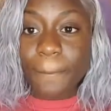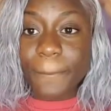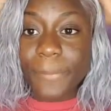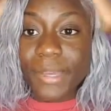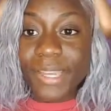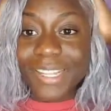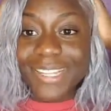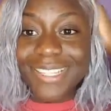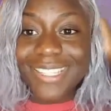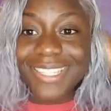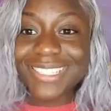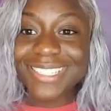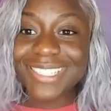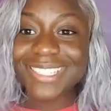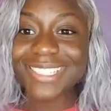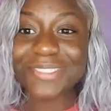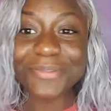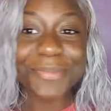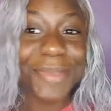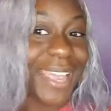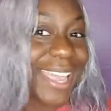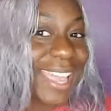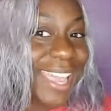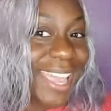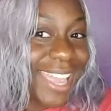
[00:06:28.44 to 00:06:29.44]
But this is
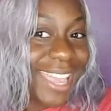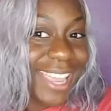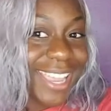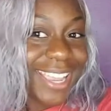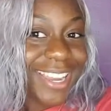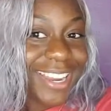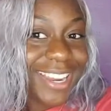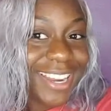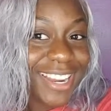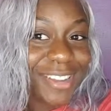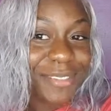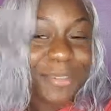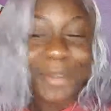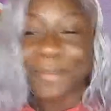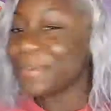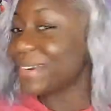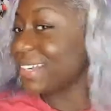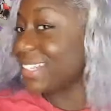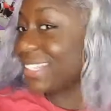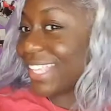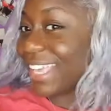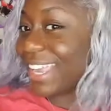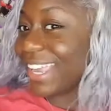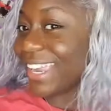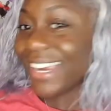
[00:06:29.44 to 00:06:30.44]
my hair, my
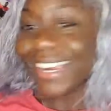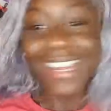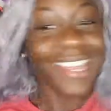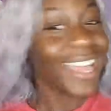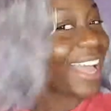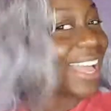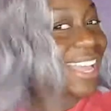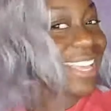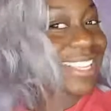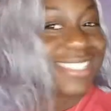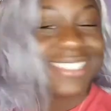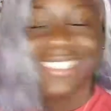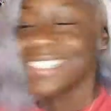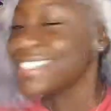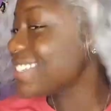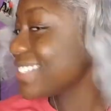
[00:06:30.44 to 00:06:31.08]
birthday hair, guys.